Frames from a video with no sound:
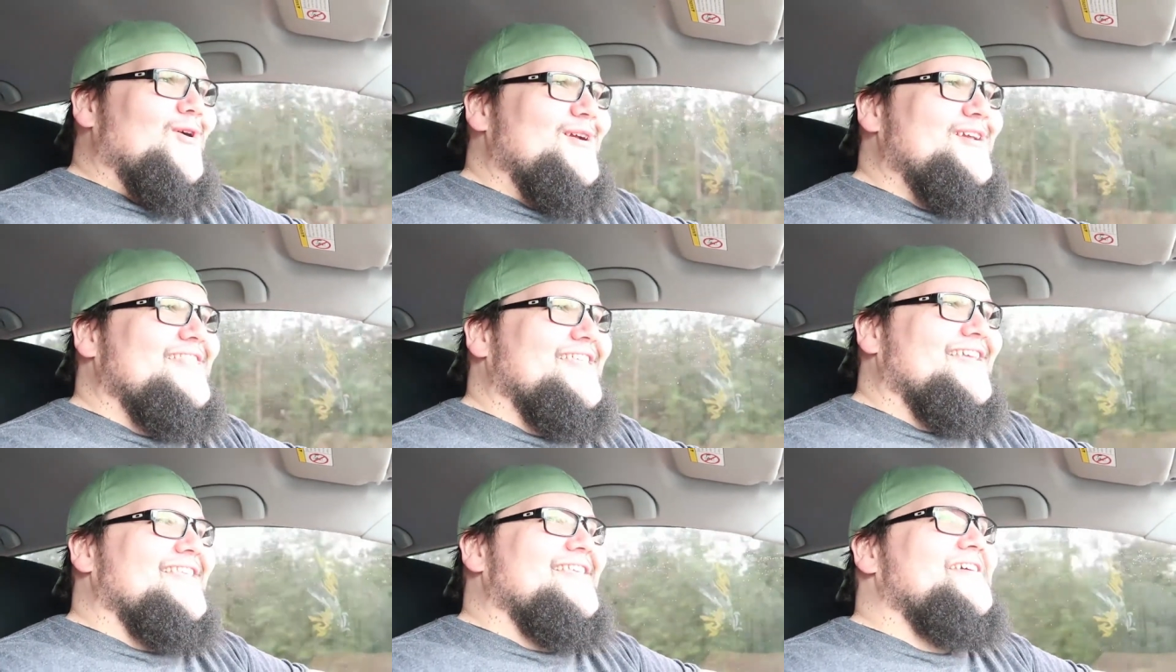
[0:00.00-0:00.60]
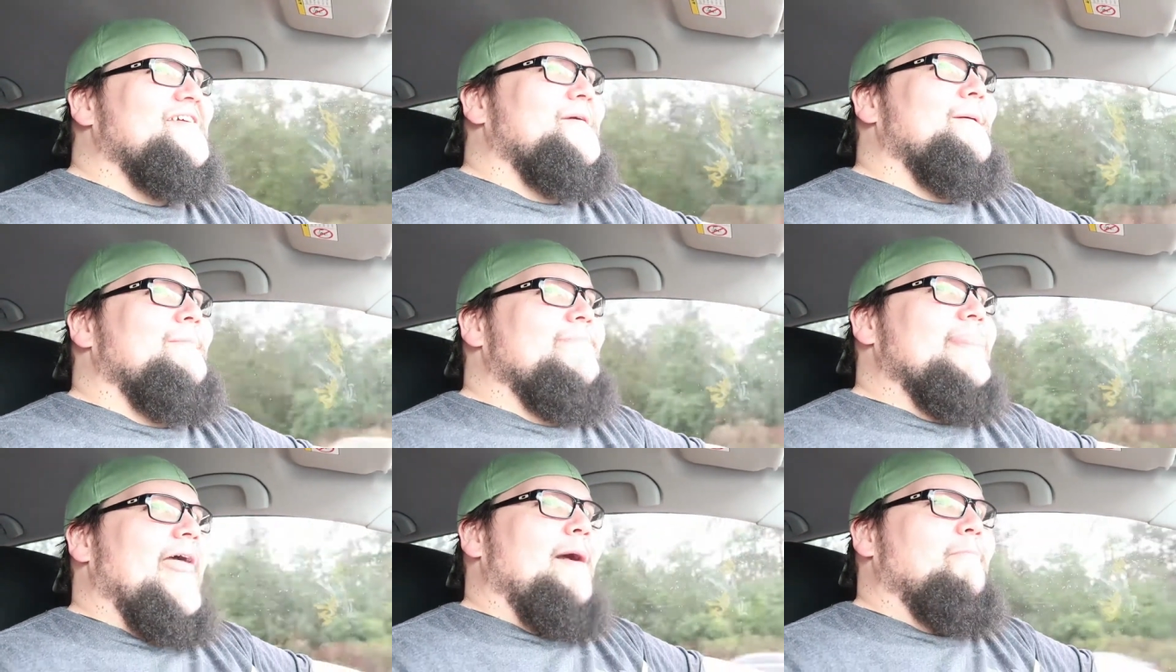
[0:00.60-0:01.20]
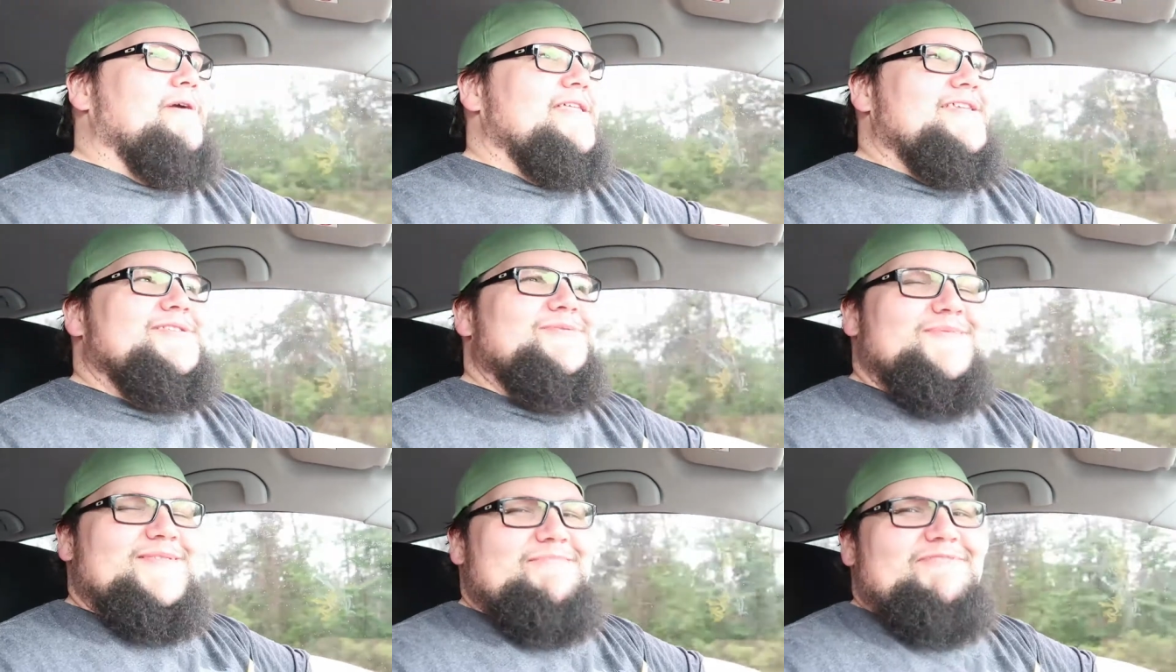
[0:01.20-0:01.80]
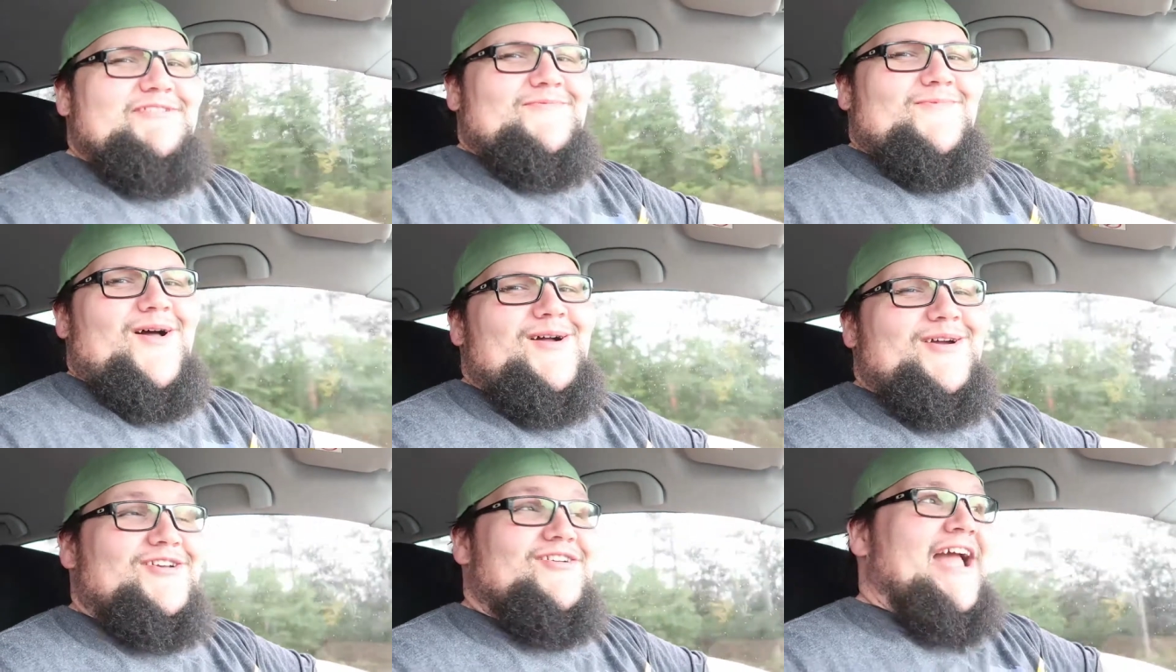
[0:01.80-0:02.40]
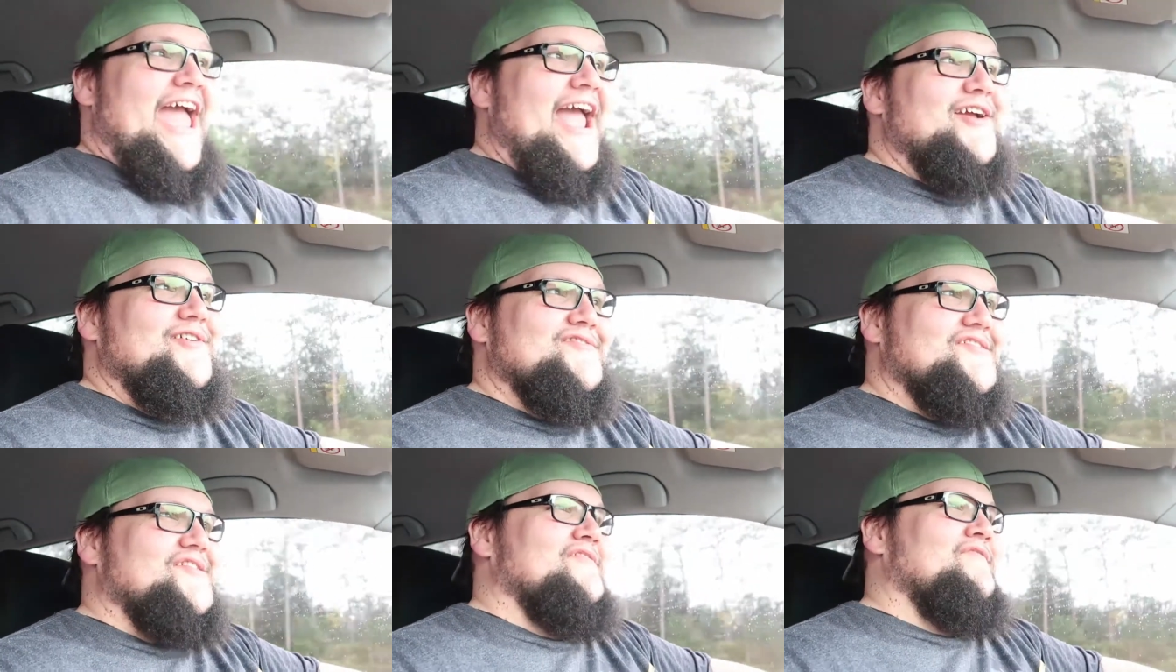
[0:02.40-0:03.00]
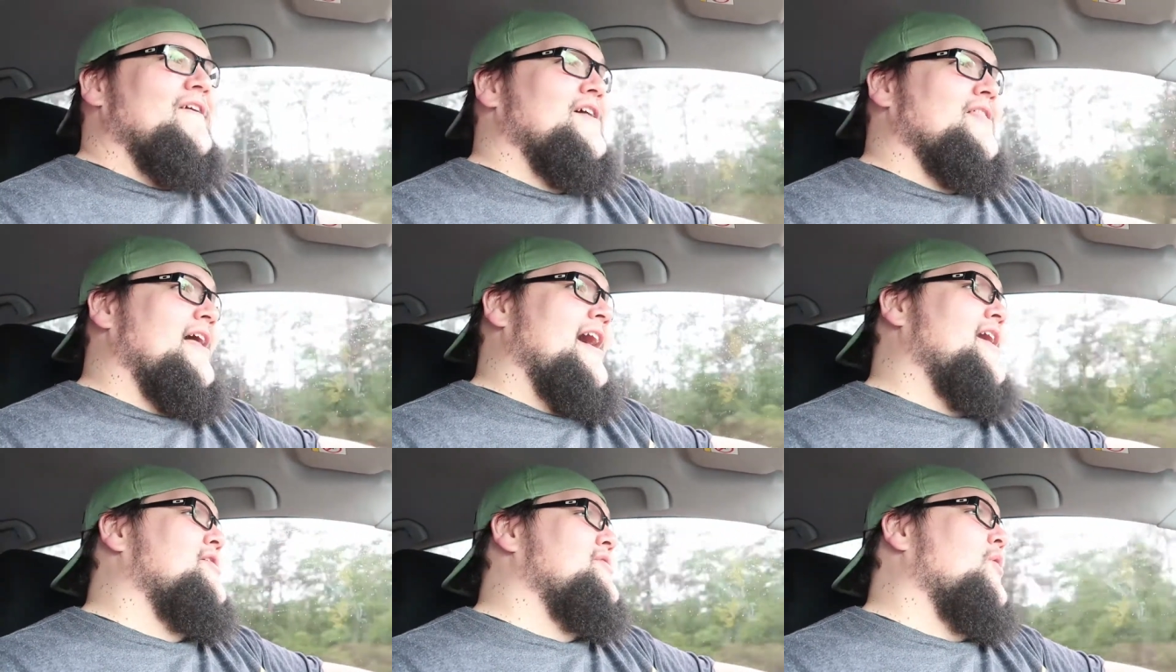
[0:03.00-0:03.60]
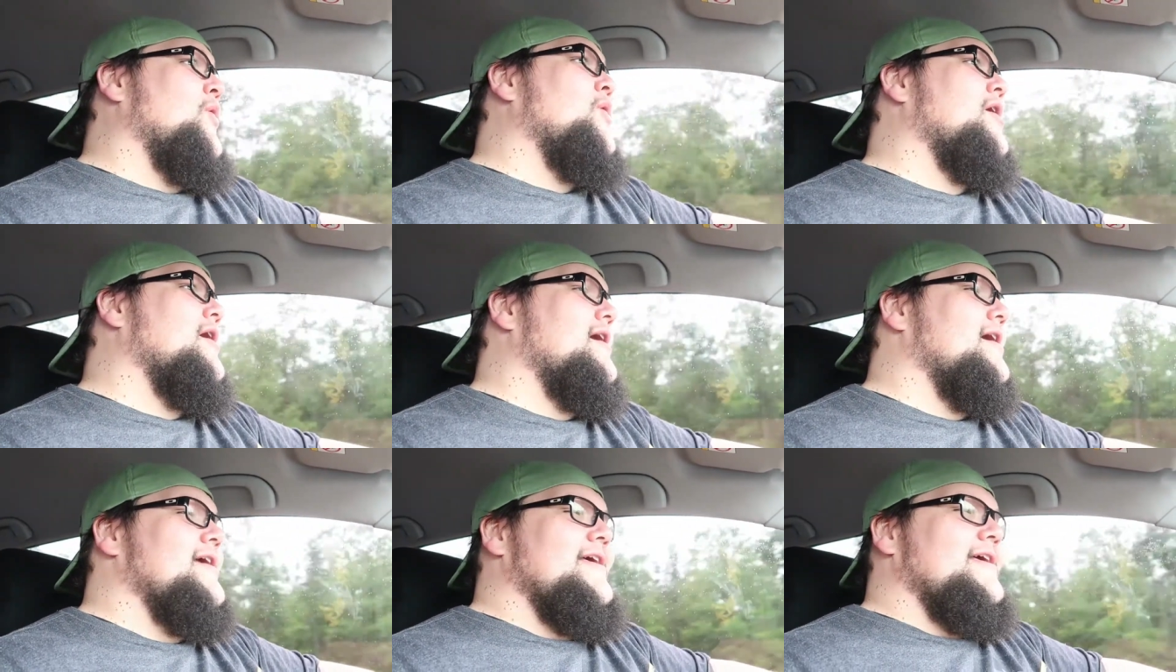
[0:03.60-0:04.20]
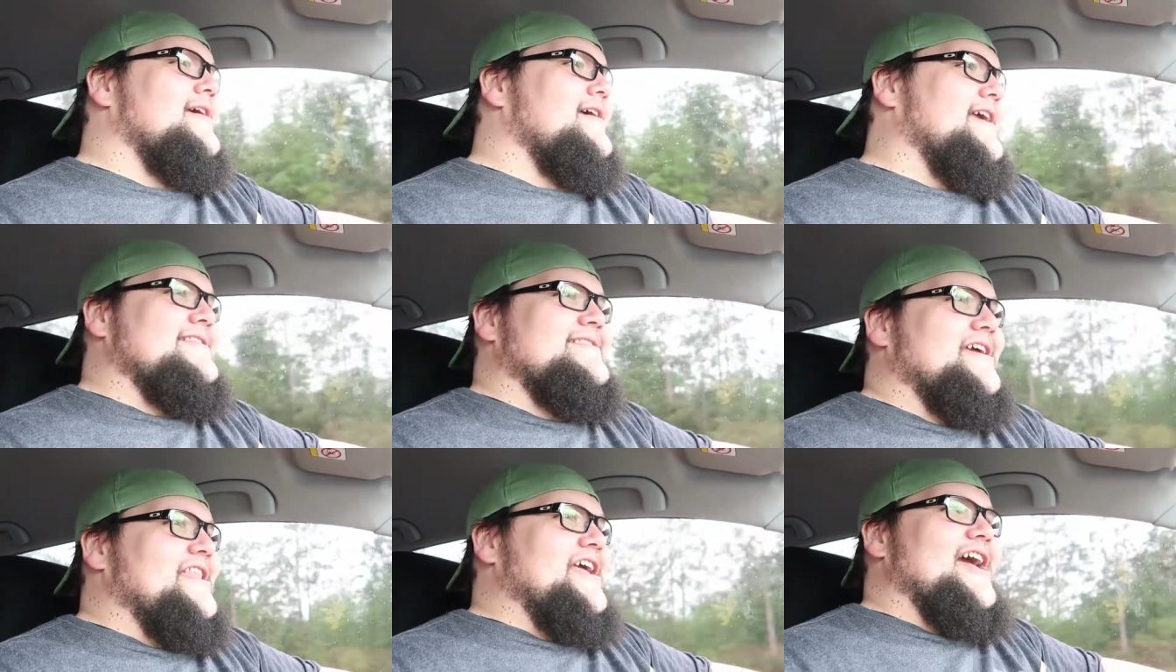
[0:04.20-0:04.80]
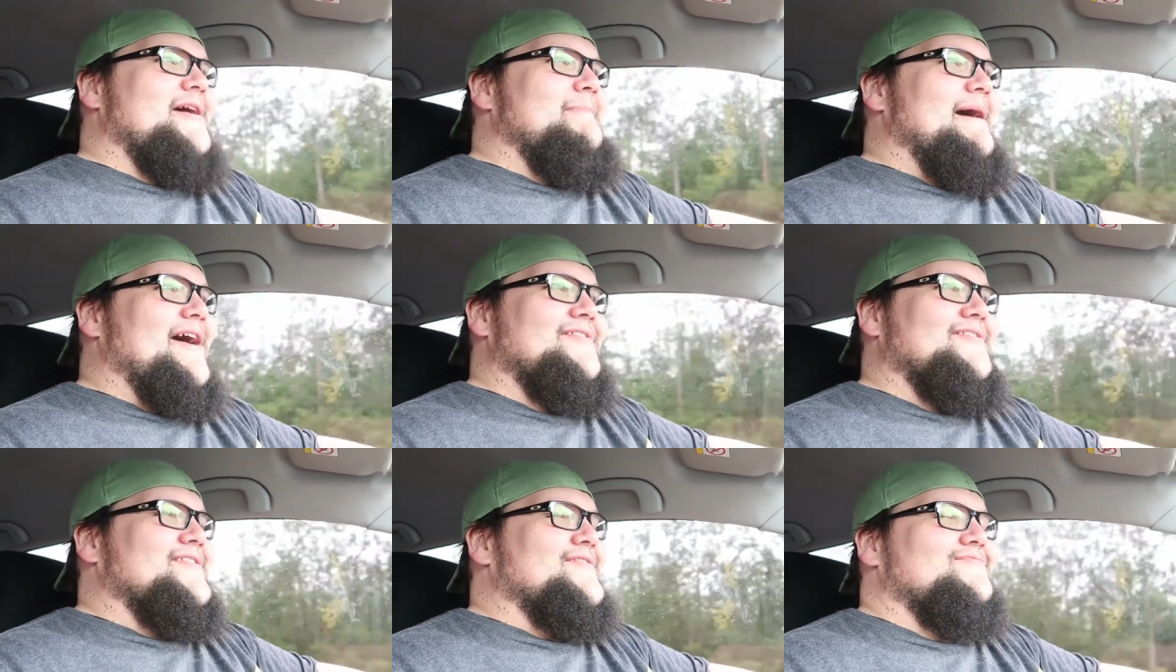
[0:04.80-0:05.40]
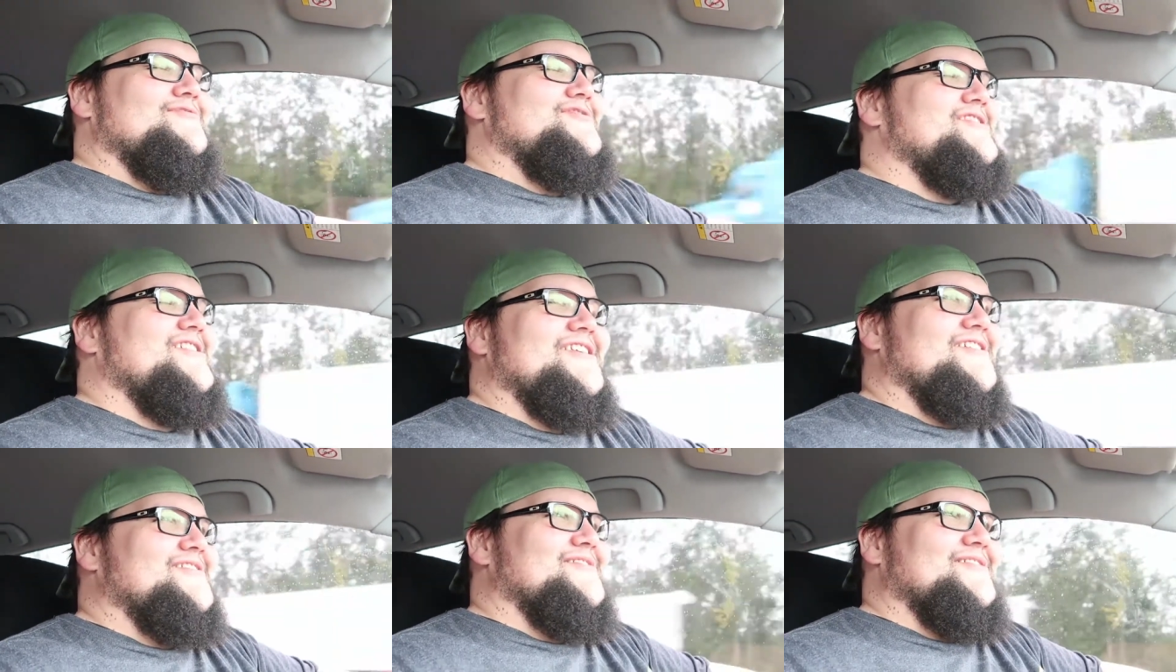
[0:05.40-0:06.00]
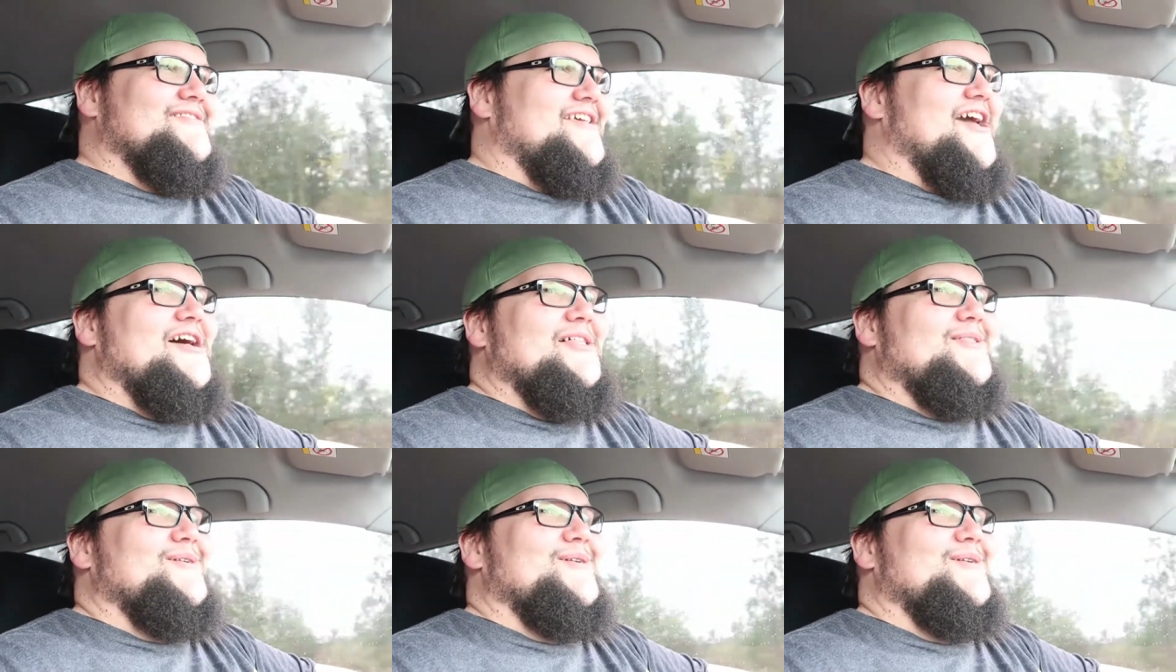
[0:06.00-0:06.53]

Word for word: worried that I'm gonna do something wrong and her hair is gonna fall out, or it's gonna come out this ridiculous color.